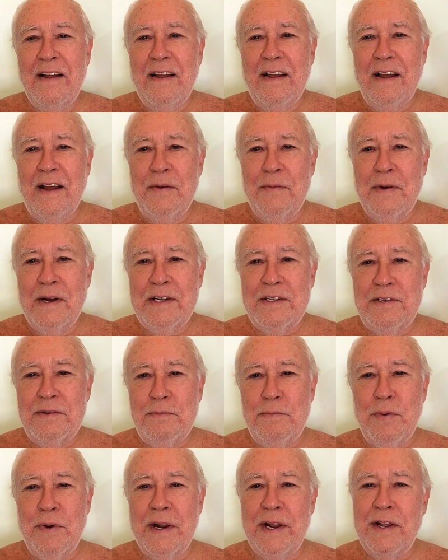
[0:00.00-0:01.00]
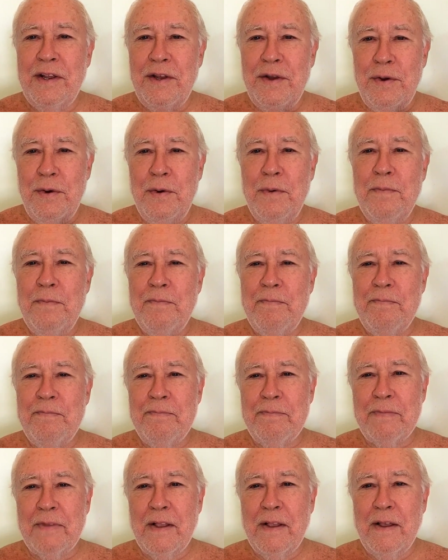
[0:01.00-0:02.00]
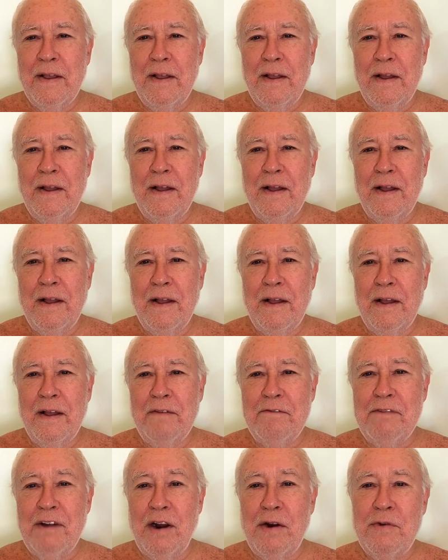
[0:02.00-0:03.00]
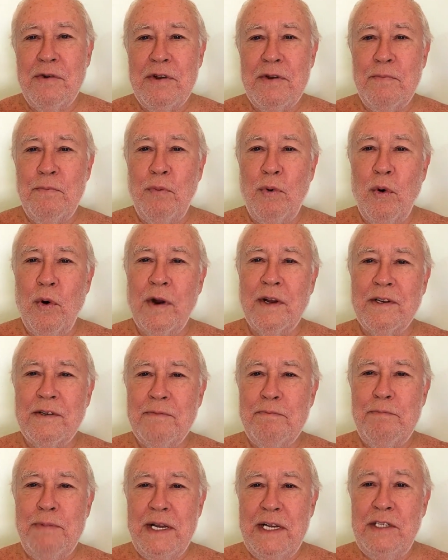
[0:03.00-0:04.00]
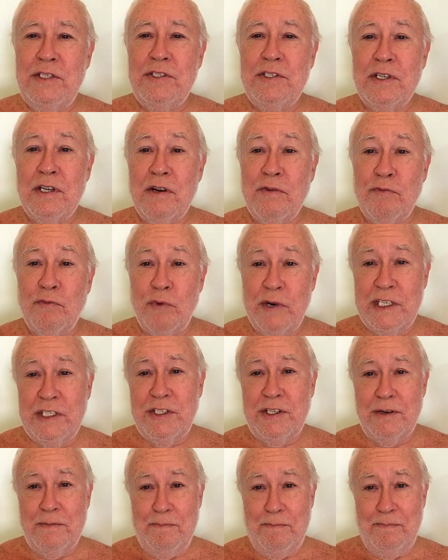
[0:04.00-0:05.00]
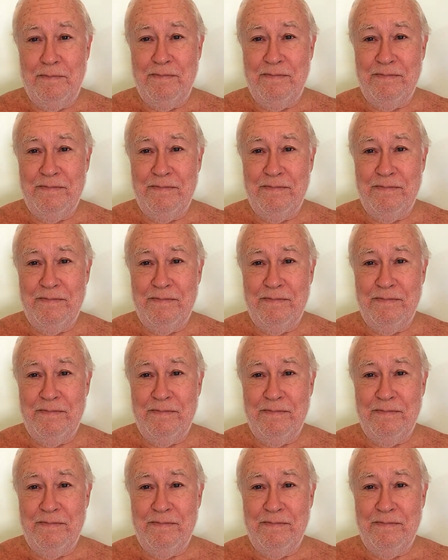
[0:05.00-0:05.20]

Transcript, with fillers: I want to bring you a very important piece of wisdom.